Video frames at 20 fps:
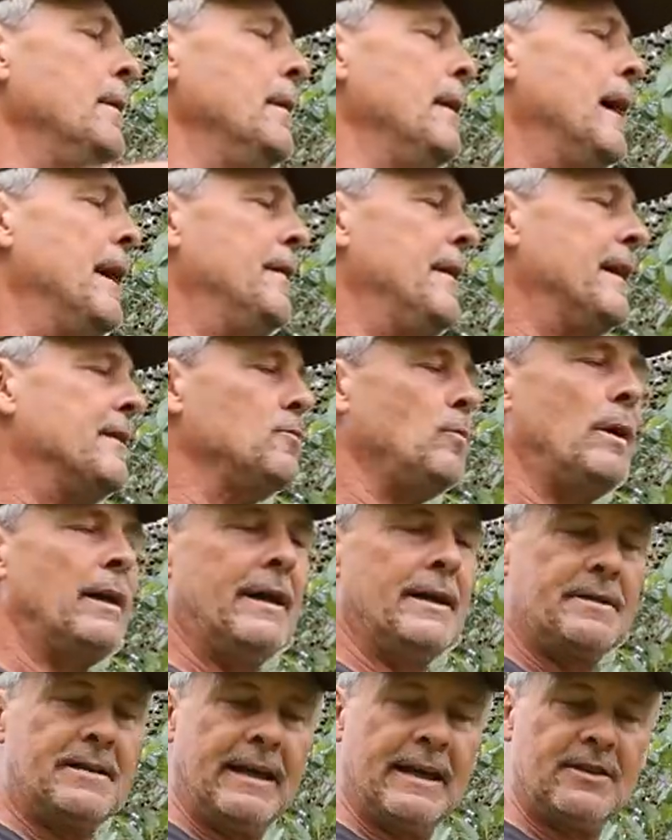And that's why
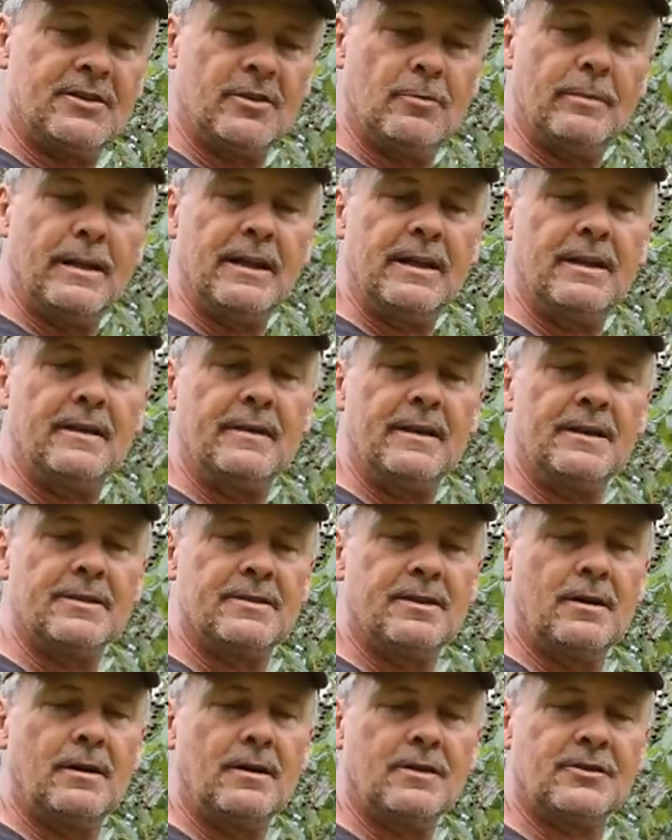it takes so many of these
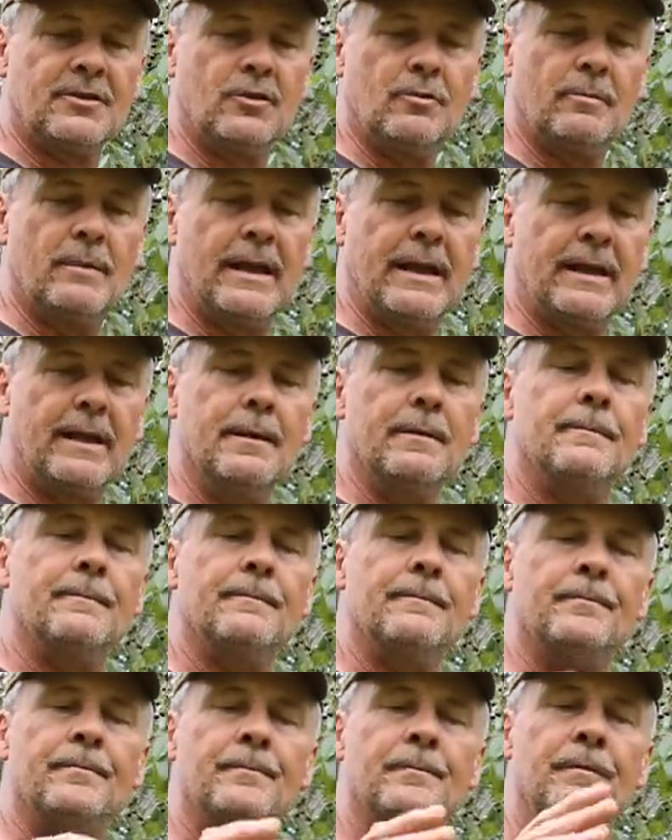to also make
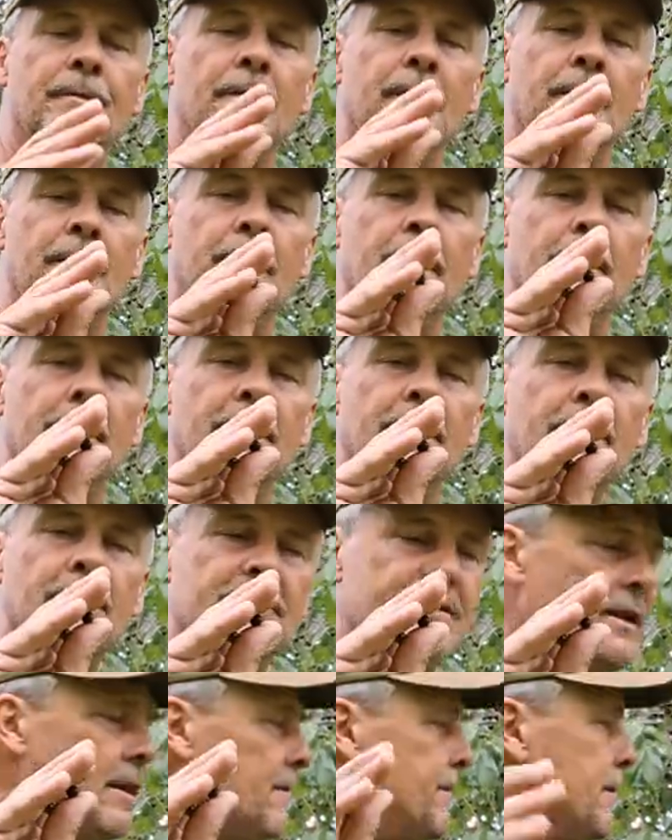
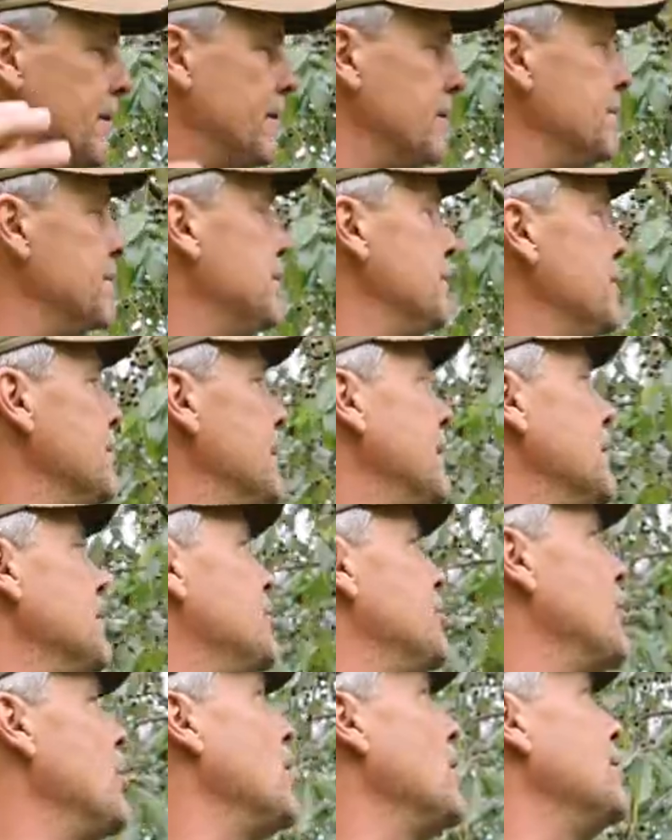yourself a, a jar